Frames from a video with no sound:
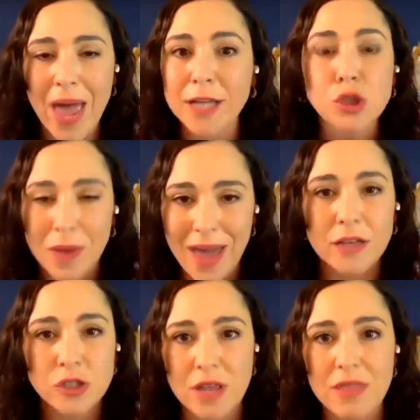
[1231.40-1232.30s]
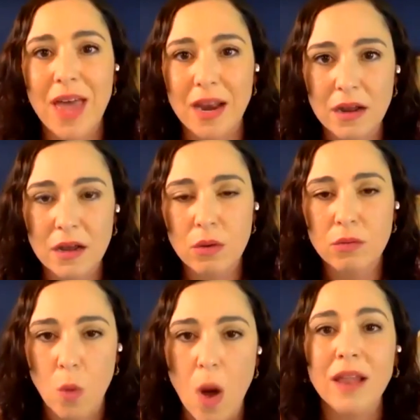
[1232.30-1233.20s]
education that
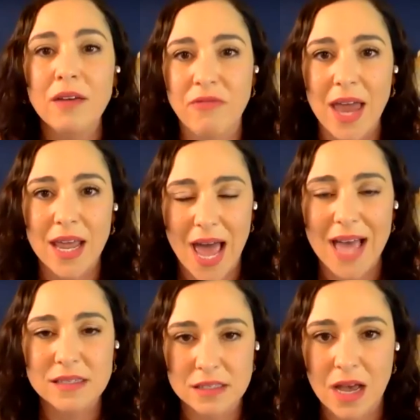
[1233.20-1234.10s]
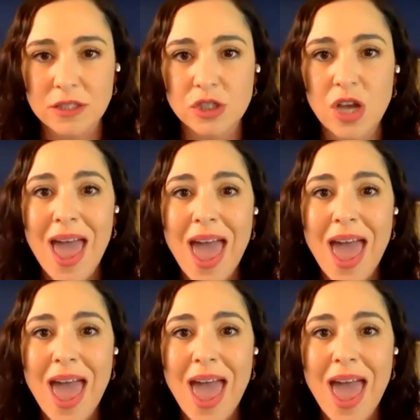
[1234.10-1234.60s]
qualified it as such.